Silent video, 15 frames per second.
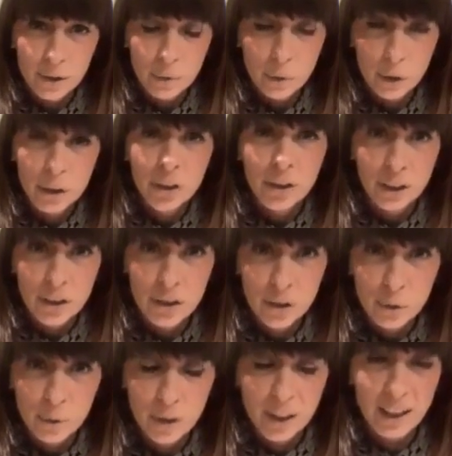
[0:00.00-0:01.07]
what you're going to
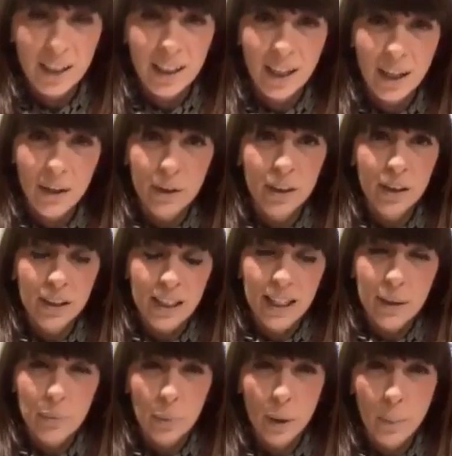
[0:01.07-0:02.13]
do with it, and how you're going to
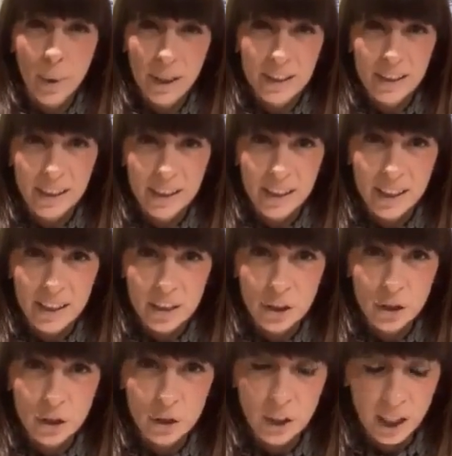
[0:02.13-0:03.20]
implement it
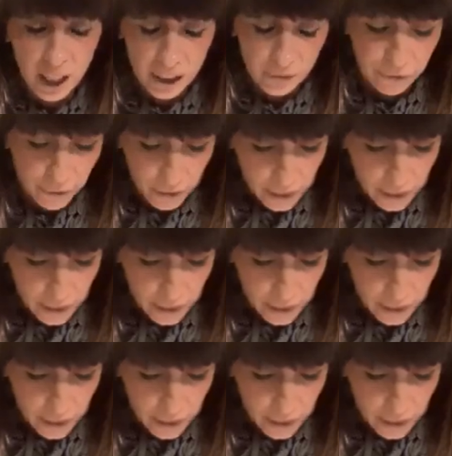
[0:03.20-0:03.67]
into your life.